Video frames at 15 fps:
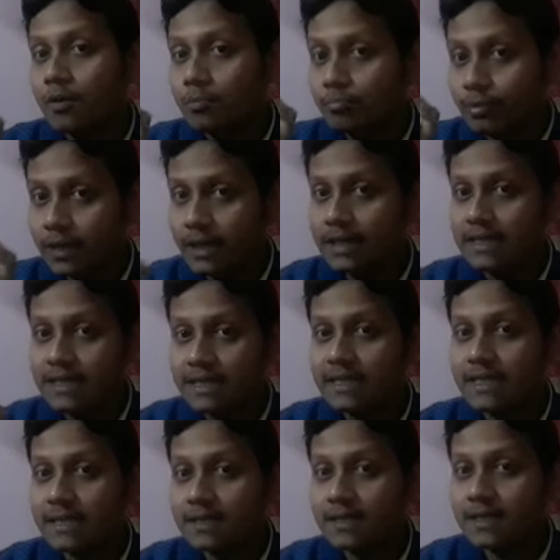Field
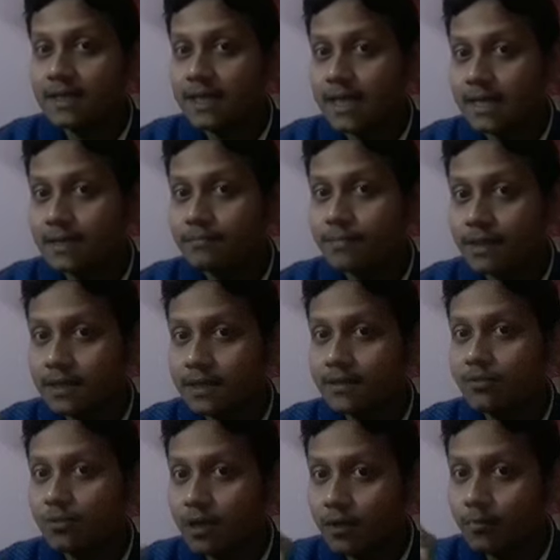intensity at a
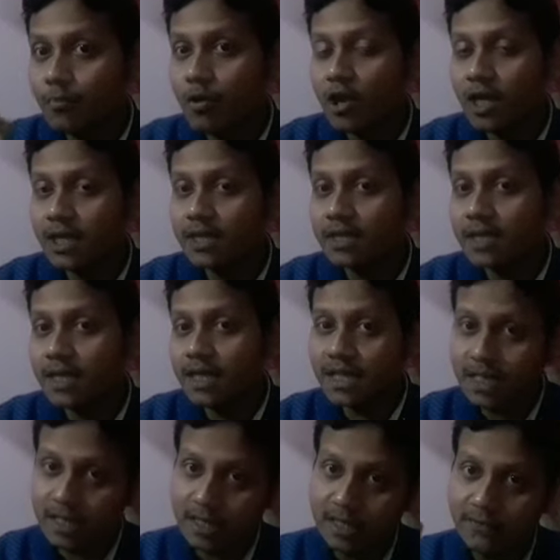particular point
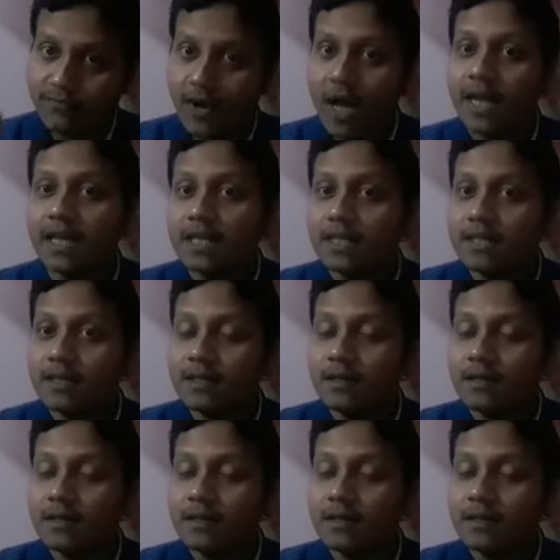is defined